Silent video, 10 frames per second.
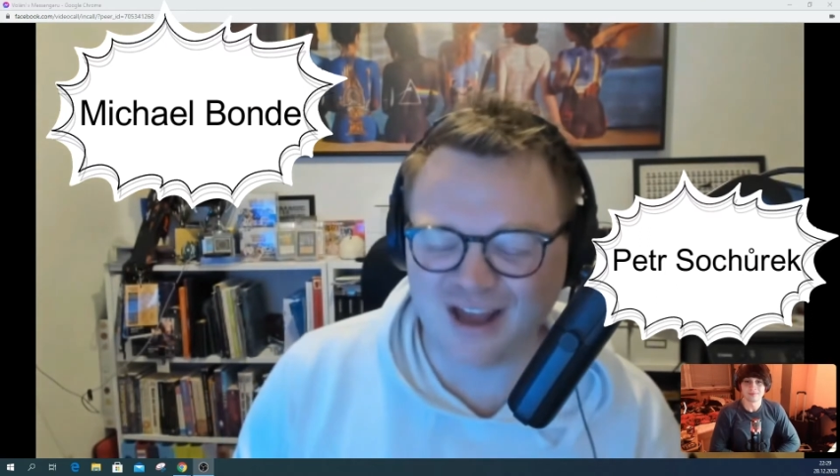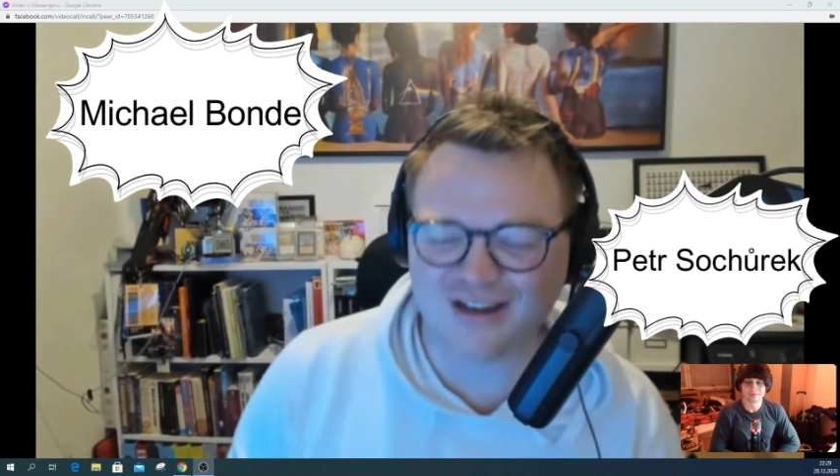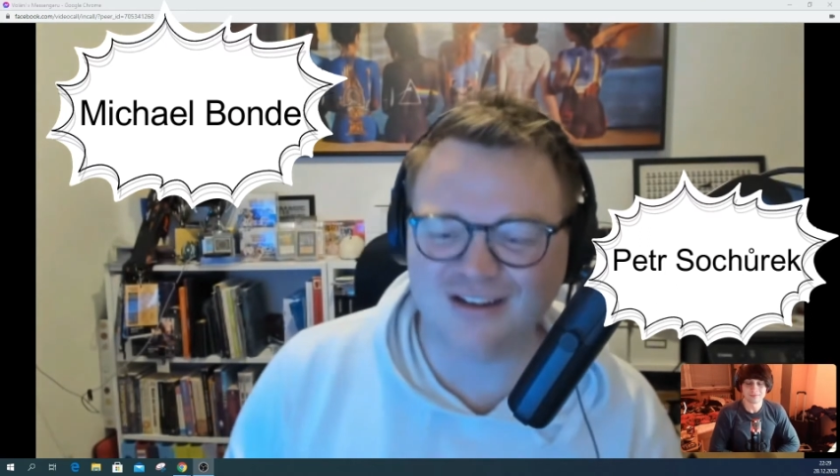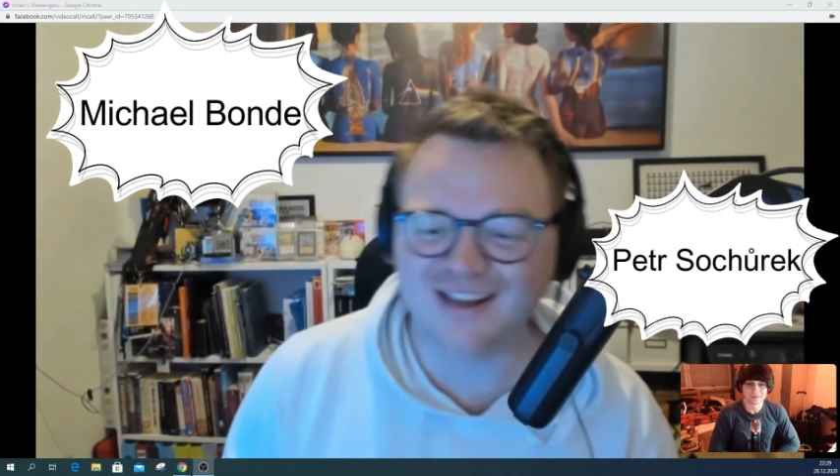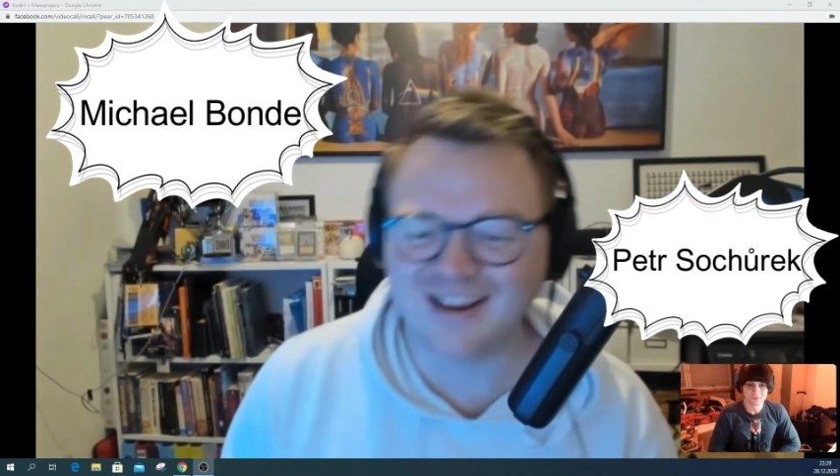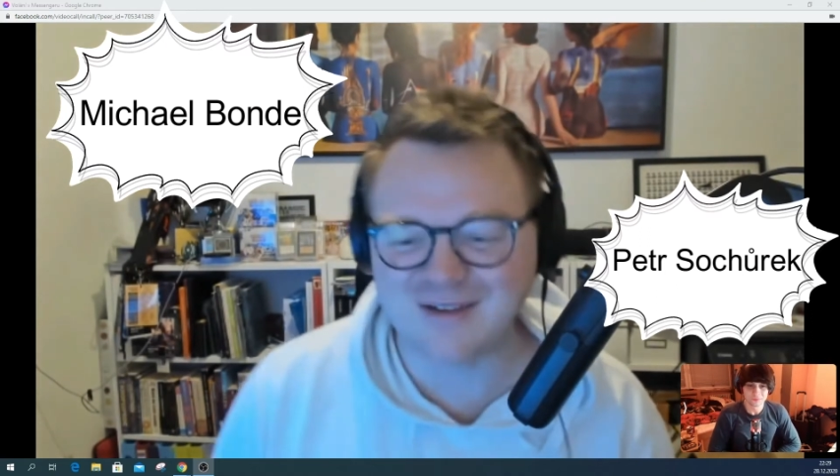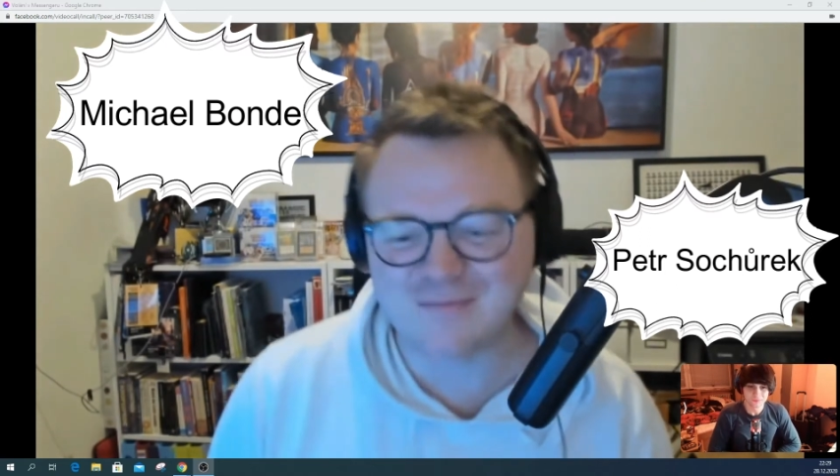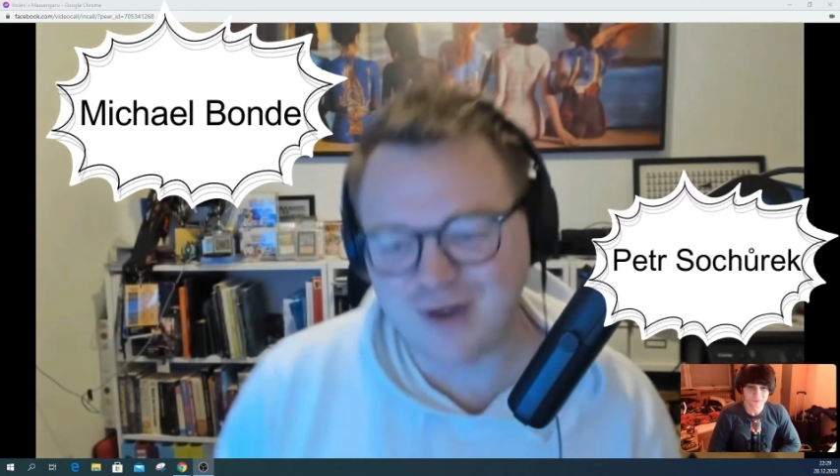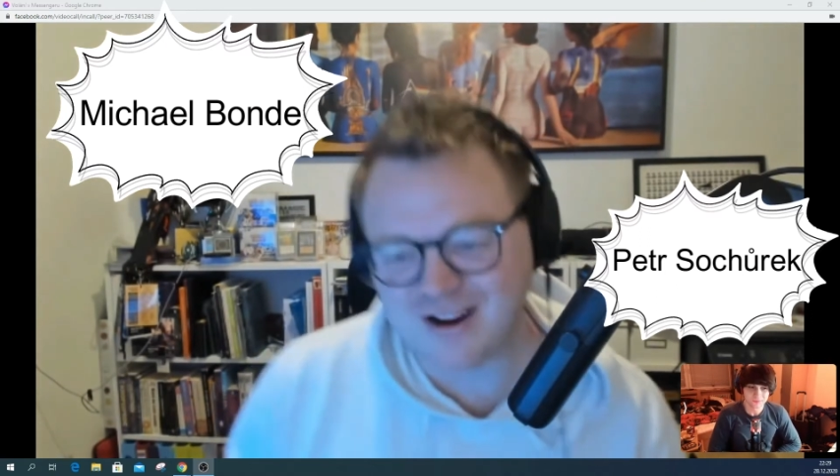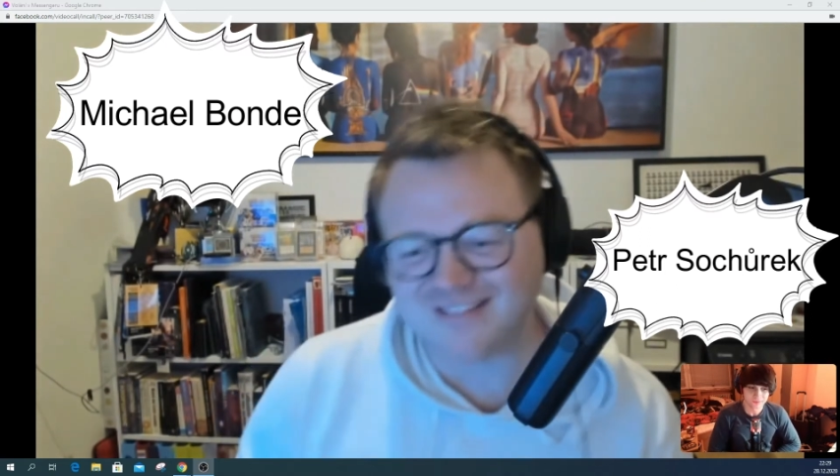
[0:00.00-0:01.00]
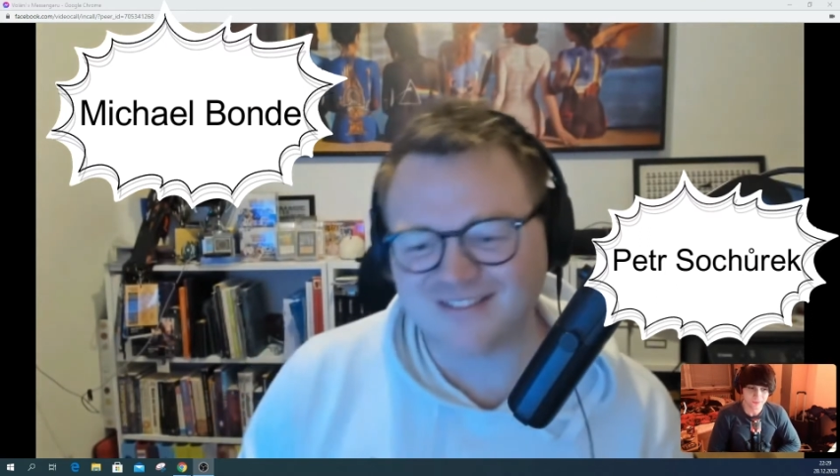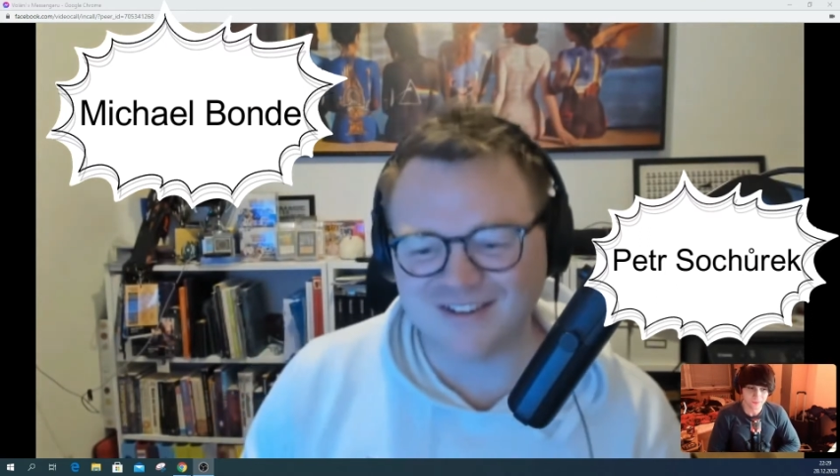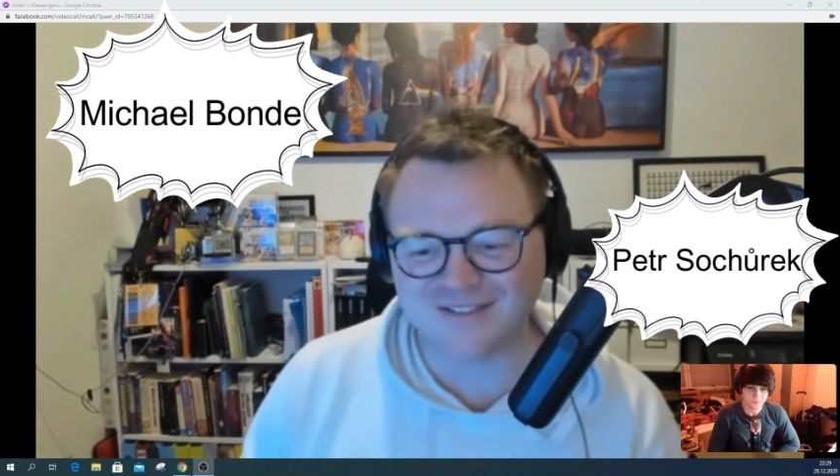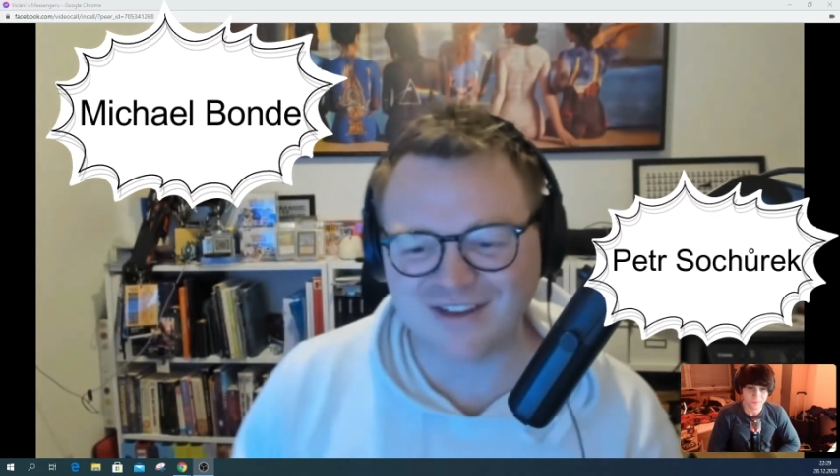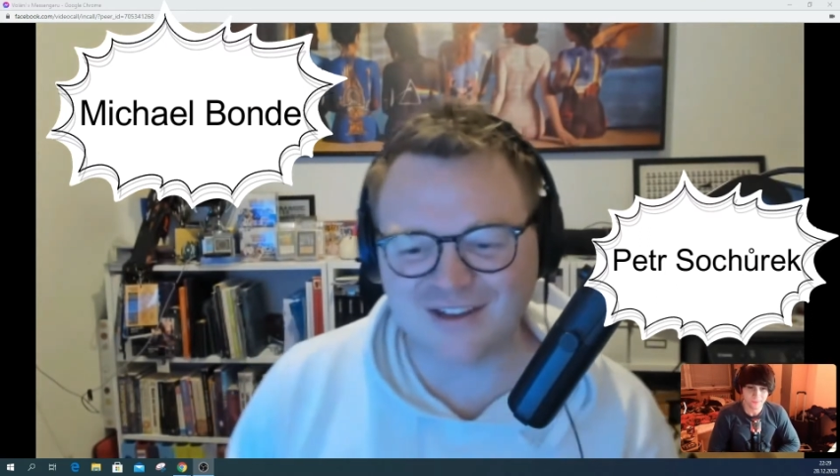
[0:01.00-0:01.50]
didn't practice anything.